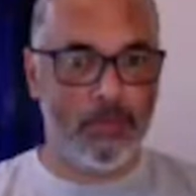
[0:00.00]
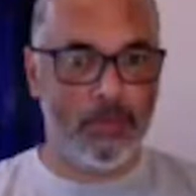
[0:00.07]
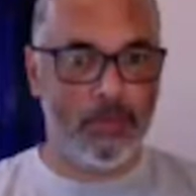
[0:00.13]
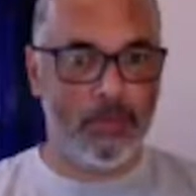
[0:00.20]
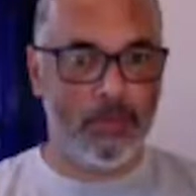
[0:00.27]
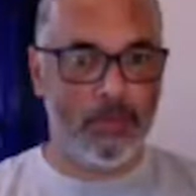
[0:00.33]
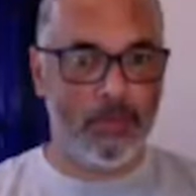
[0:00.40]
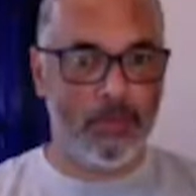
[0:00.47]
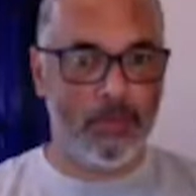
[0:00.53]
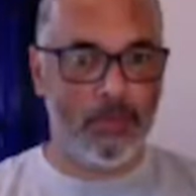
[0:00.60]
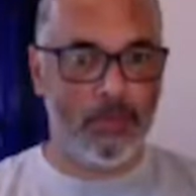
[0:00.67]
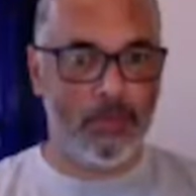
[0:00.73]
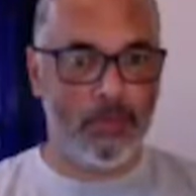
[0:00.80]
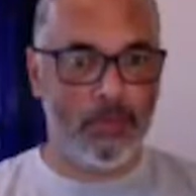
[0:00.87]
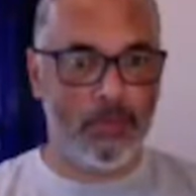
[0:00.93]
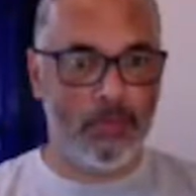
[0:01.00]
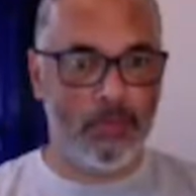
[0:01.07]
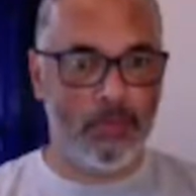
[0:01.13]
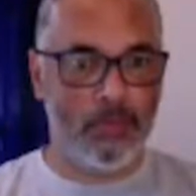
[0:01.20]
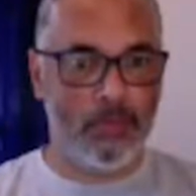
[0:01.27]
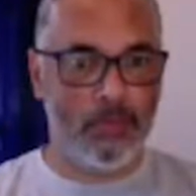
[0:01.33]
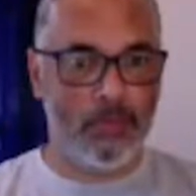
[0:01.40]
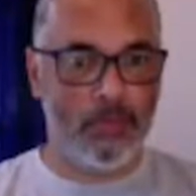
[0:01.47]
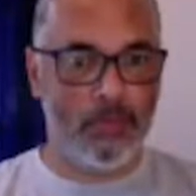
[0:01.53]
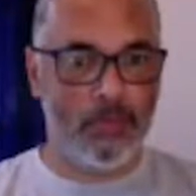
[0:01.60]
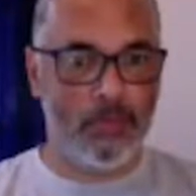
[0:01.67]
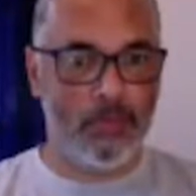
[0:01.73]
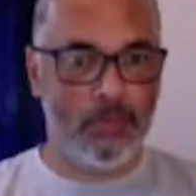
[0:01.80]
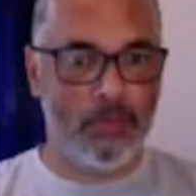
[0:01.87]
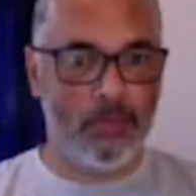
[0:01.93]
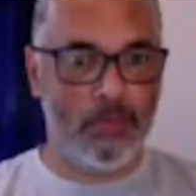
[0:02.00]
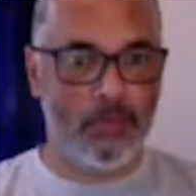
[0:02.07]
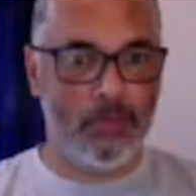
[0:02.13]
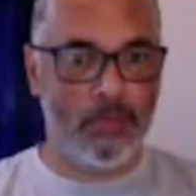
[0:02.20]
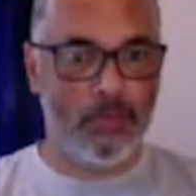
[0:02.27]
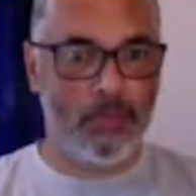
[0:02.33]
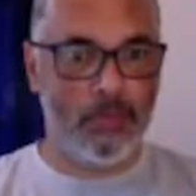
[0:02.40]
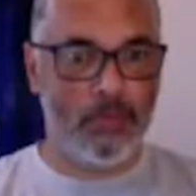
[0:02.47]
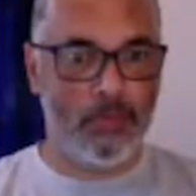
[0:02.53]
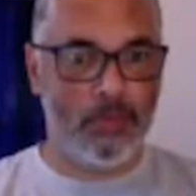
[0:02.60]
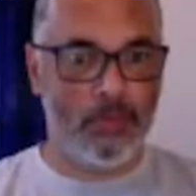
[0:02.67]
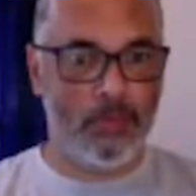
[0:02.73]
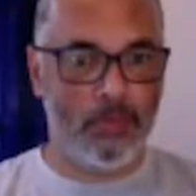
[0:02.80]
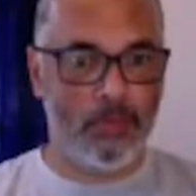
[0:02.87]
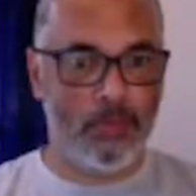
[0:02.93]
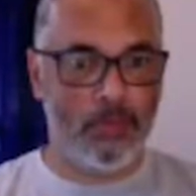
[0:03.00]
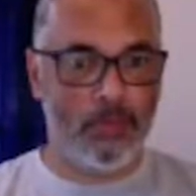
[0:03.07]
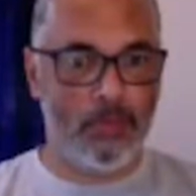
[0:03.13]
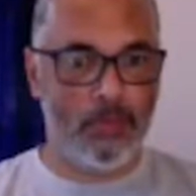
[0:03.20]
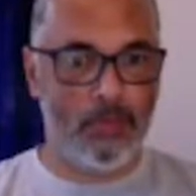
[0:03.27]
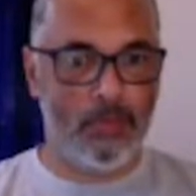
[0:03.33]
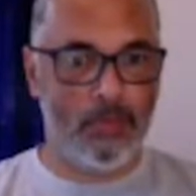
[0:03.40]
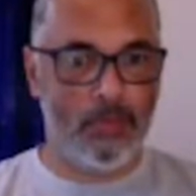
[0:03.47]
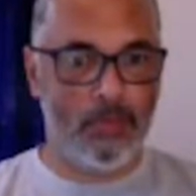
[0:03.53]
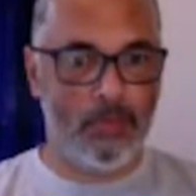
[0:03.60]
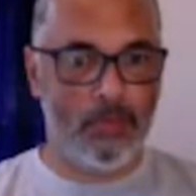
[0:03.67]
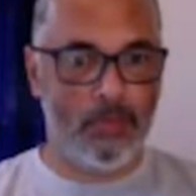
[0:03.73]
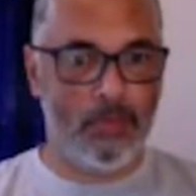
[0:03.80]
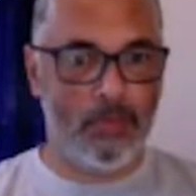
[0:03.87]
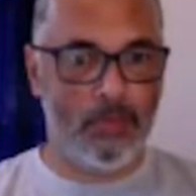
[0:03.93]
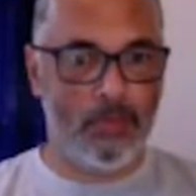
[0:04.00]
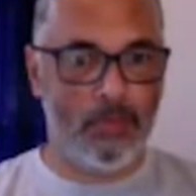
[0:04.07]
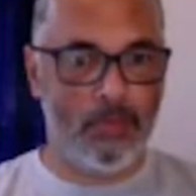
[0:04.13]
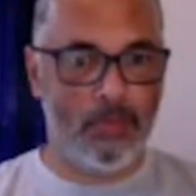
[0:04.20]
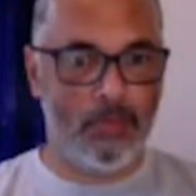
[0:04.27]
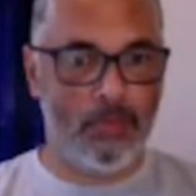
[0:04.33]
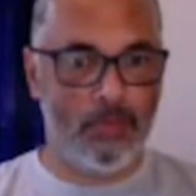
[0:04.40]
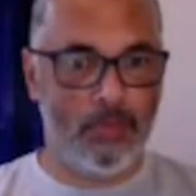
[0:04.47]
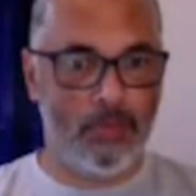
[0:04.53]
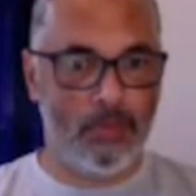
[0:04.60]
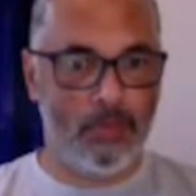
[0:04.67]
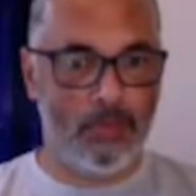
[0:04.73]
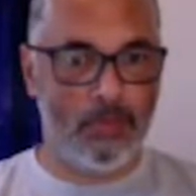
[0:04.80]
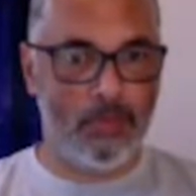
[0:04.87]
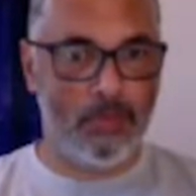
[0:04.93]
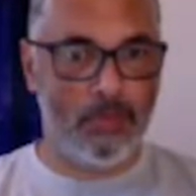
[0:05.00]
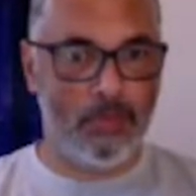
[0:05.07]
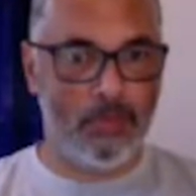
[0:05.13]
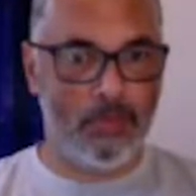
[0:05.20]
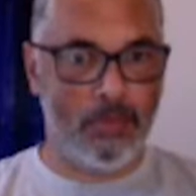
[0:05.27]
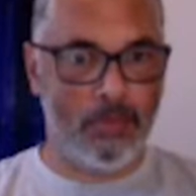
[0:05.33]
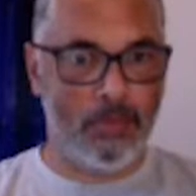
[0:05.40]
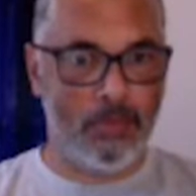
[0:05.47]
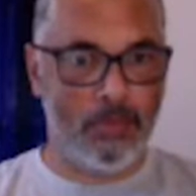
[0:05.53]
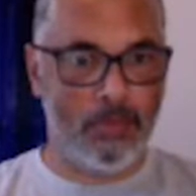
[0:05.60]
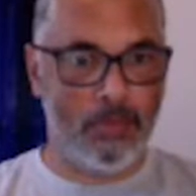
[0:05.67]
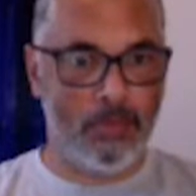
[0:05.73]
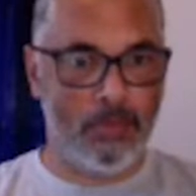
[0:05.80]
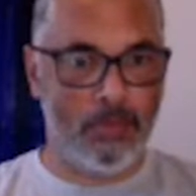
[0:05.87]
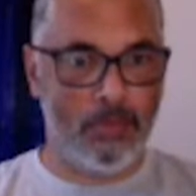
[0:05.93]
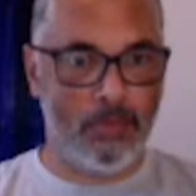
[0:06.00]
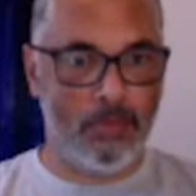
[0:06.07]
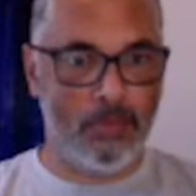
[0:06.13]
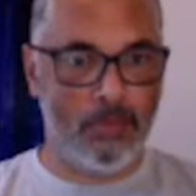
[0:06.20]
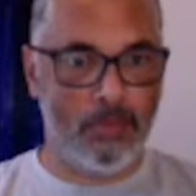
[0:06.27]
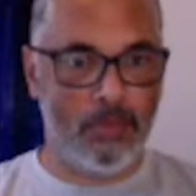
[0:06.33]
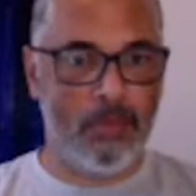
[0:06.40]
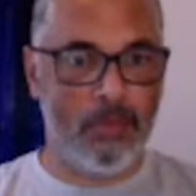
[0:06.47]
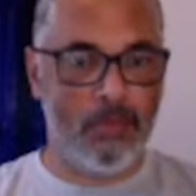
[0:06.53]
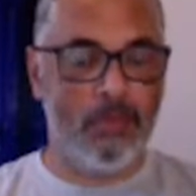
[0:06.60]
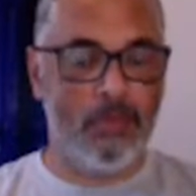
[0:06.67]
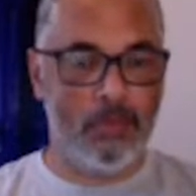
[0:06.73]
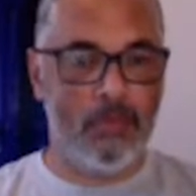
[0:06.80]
No words are spoken by the person on screen.